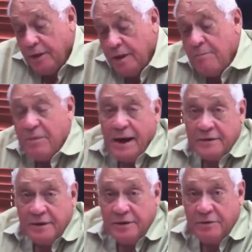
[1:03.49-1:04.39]

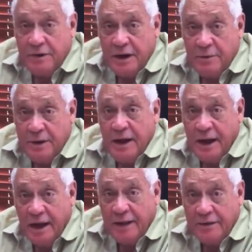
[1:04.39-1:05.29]
impact that the railway
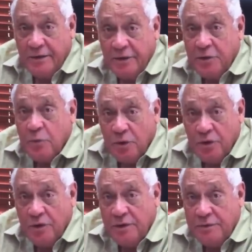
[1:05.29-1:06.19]
had on the
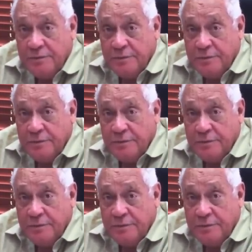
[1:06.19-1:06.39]
world,